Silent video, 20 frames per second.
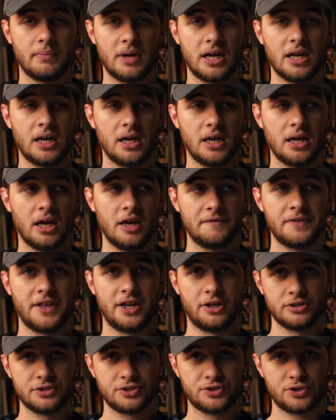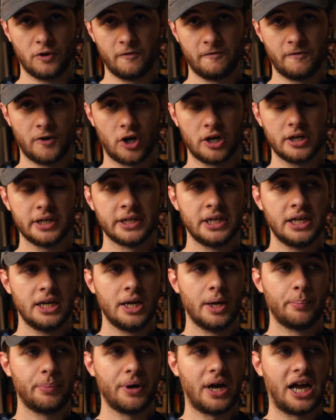of theirs so far,
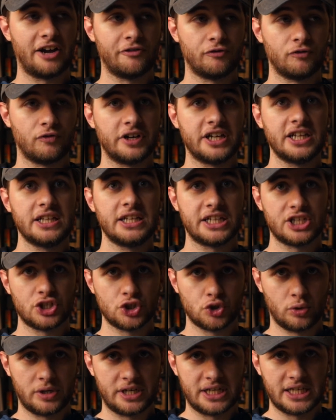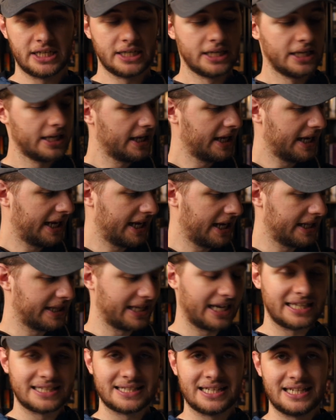but I really enjoyed it, and
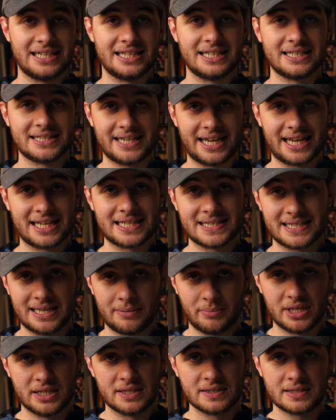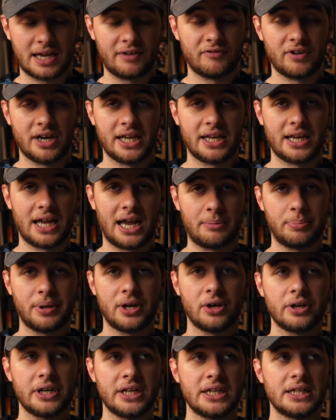that is Dan Simmons. I read
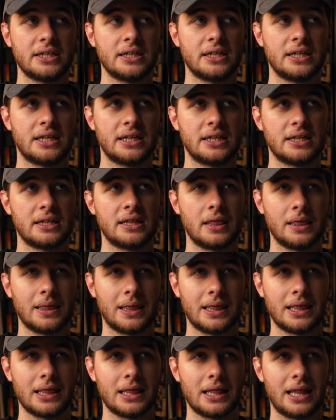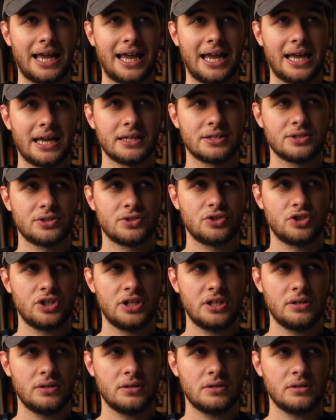Hyperion last
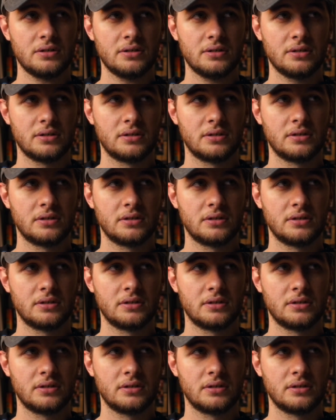year,